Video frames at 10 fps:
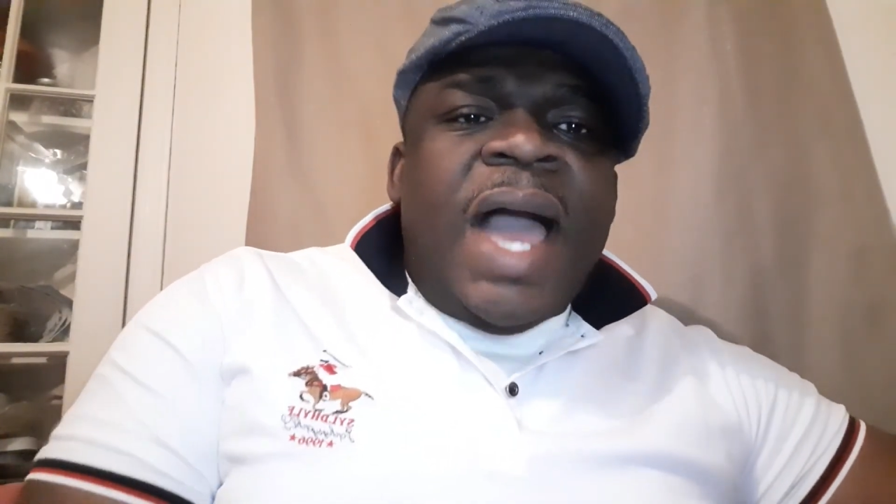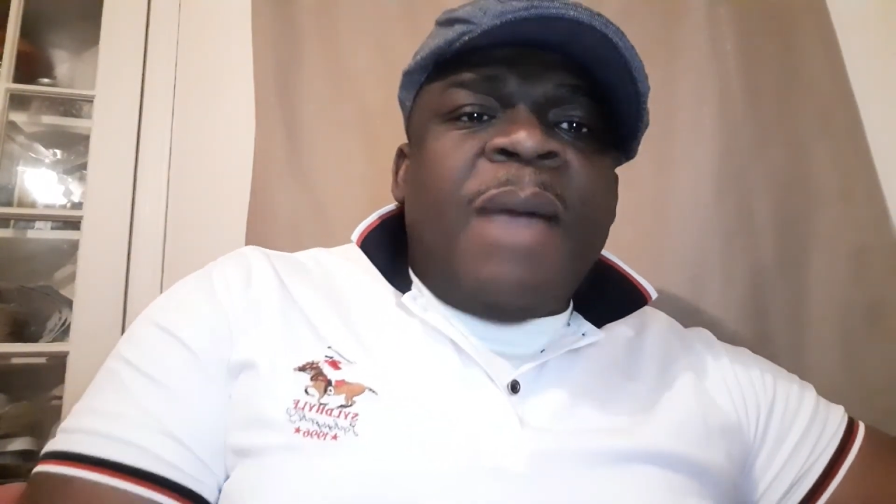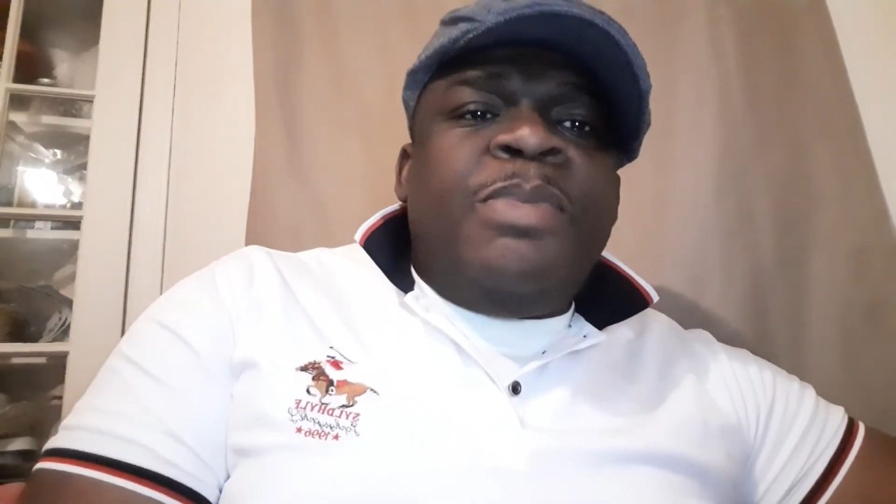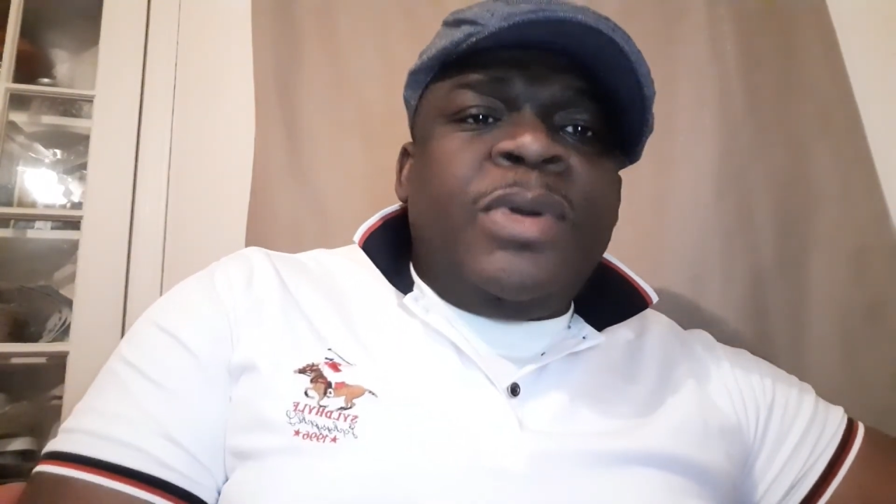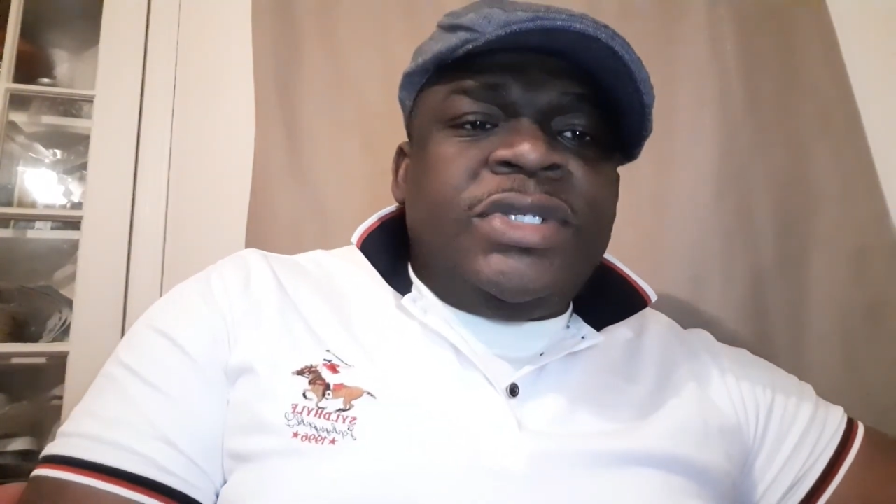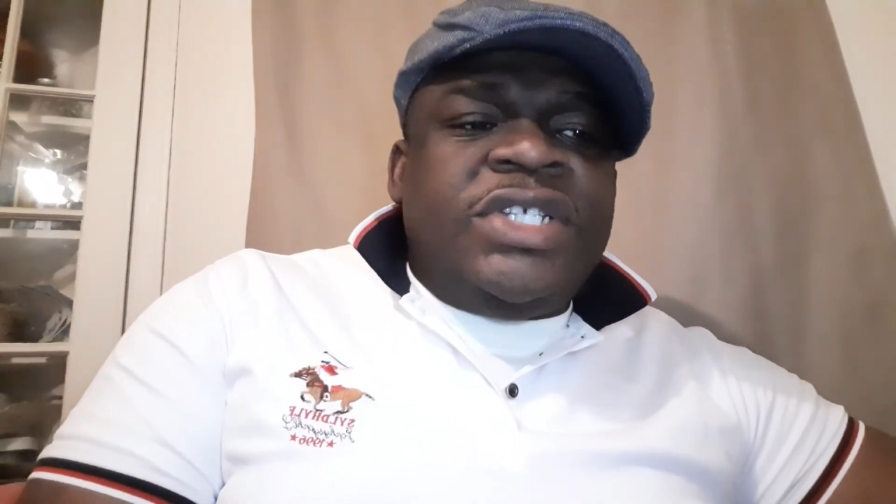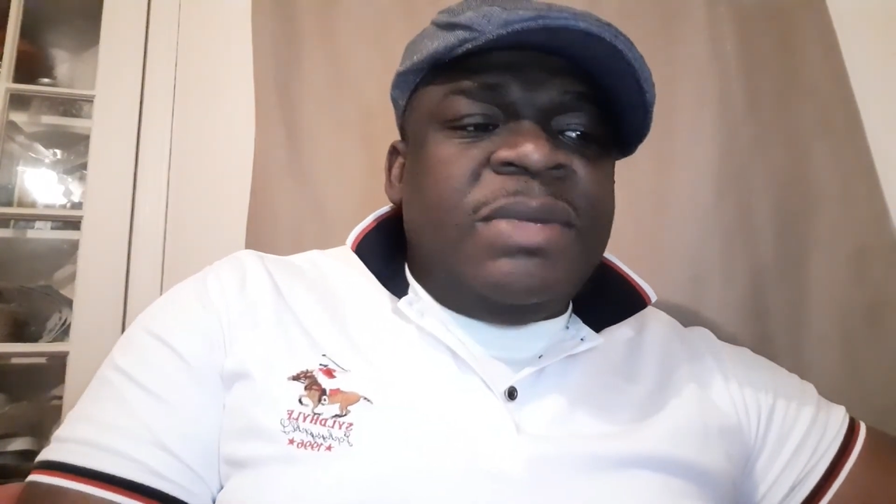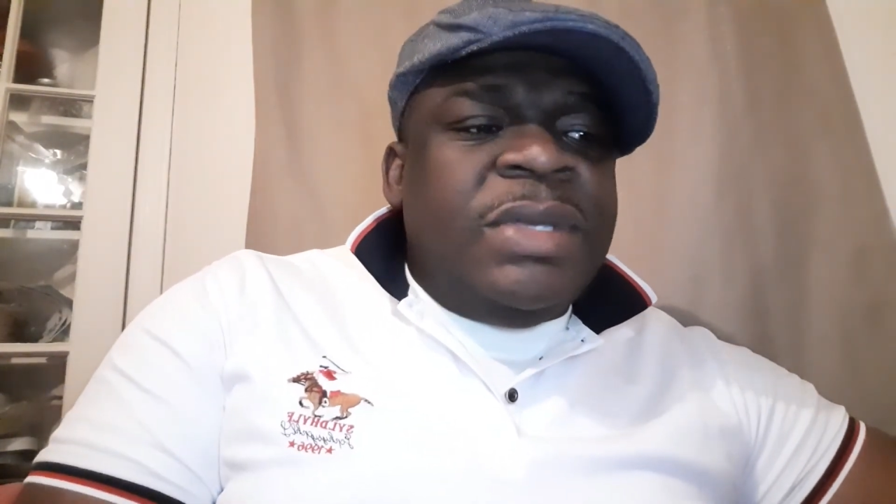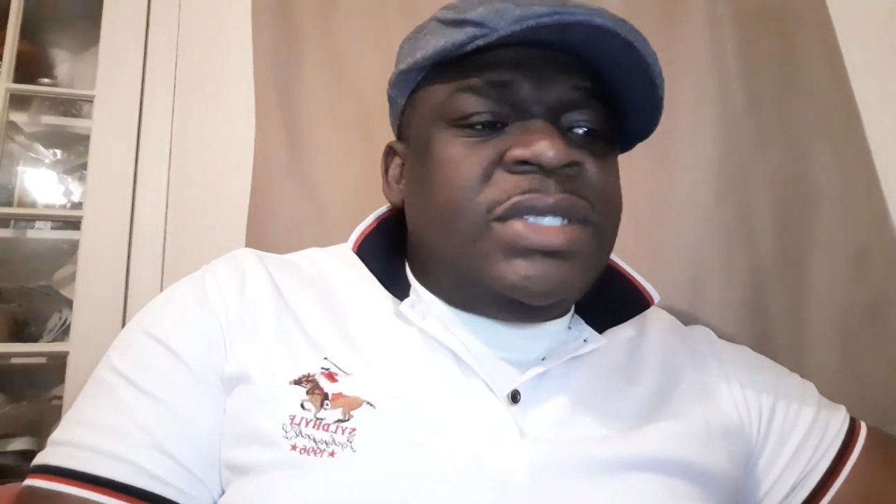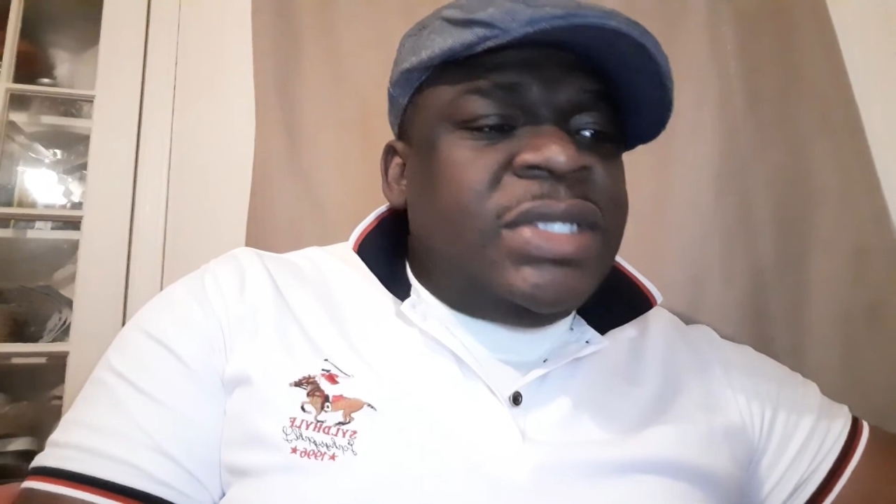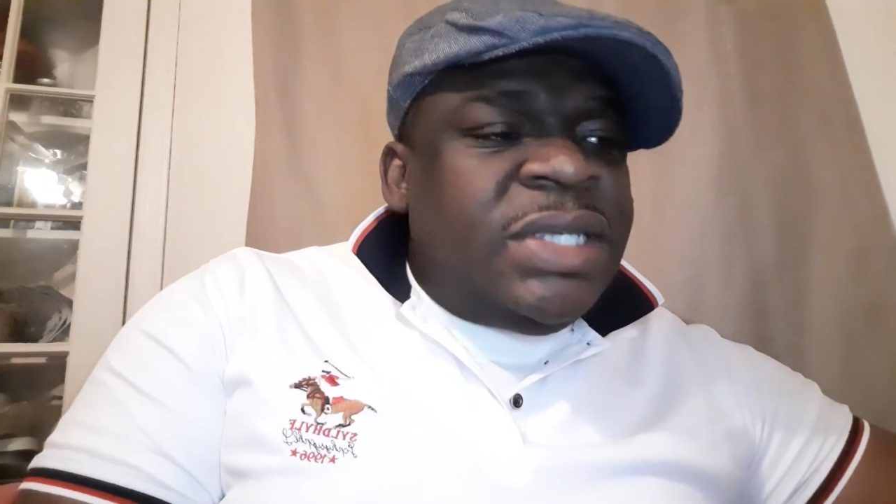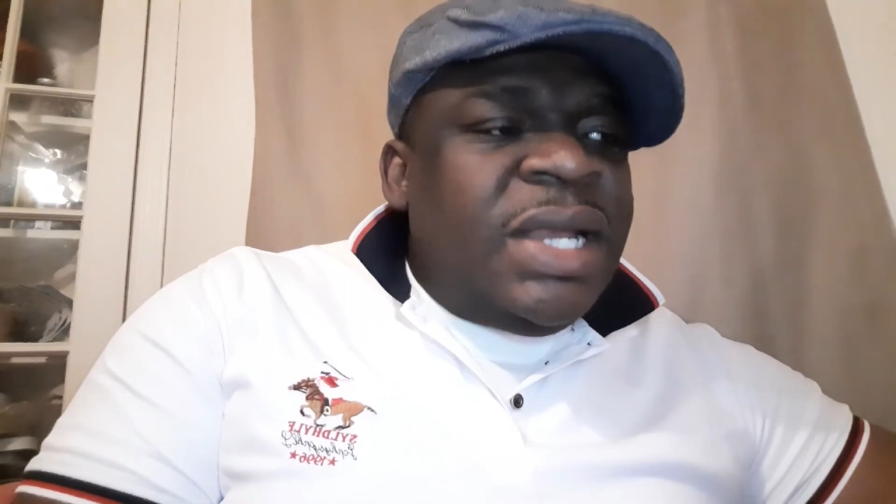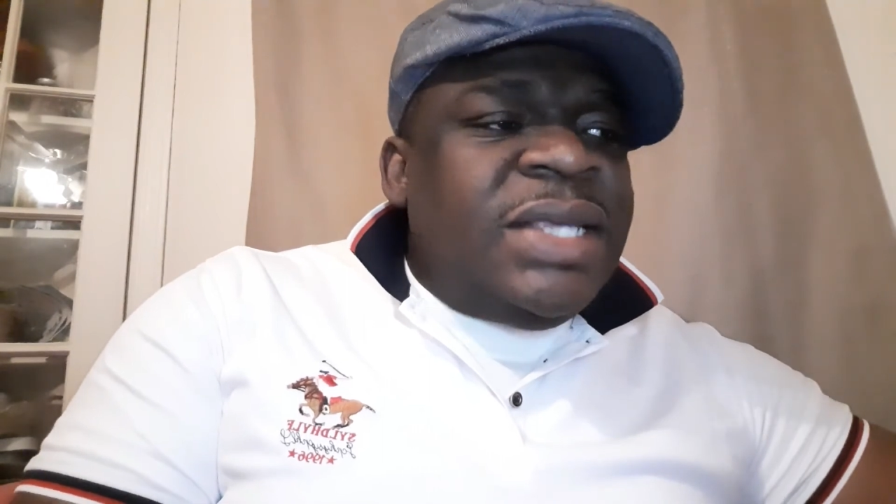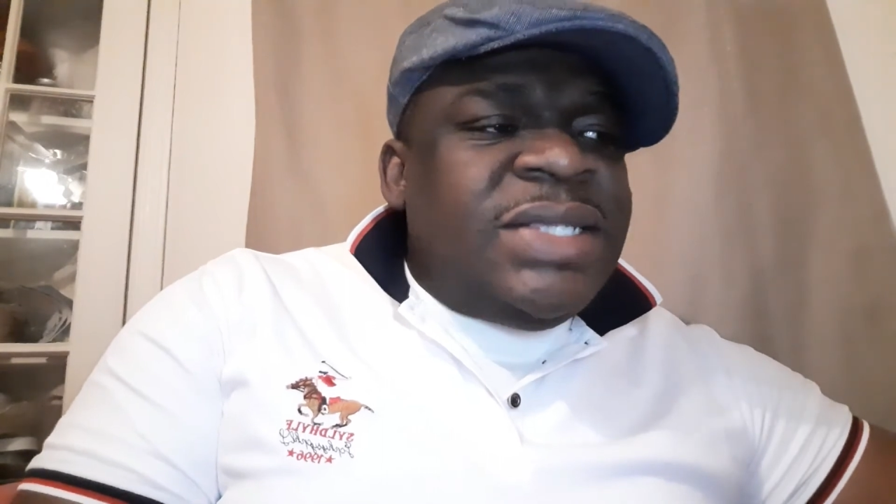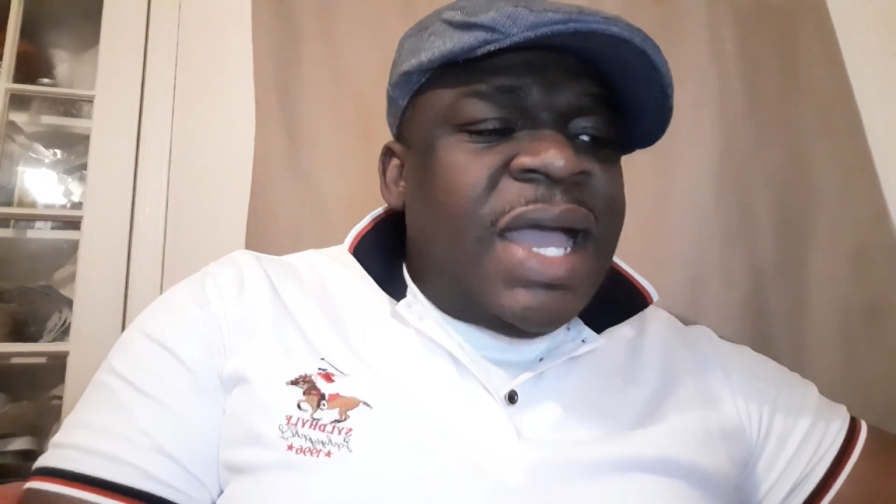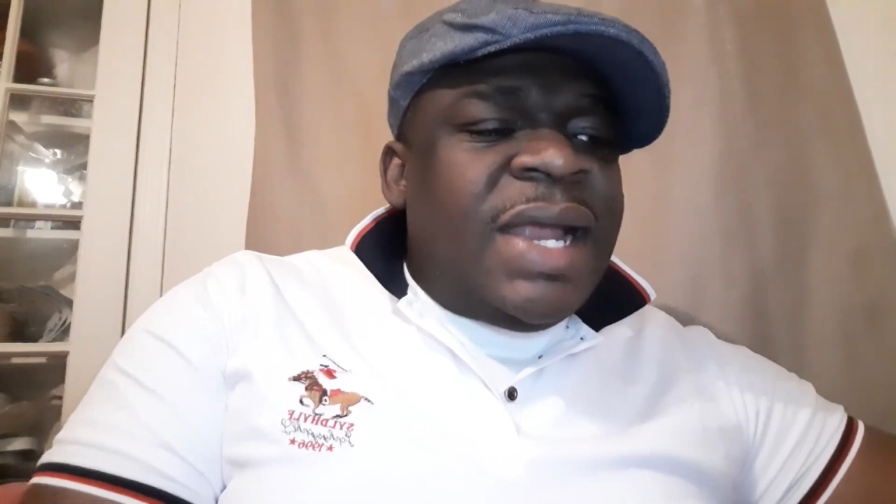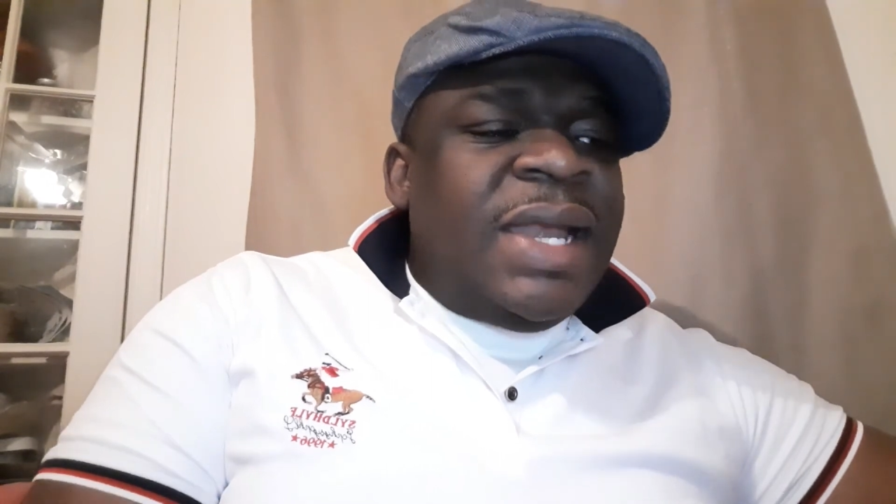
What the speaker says: approached him, it's crystal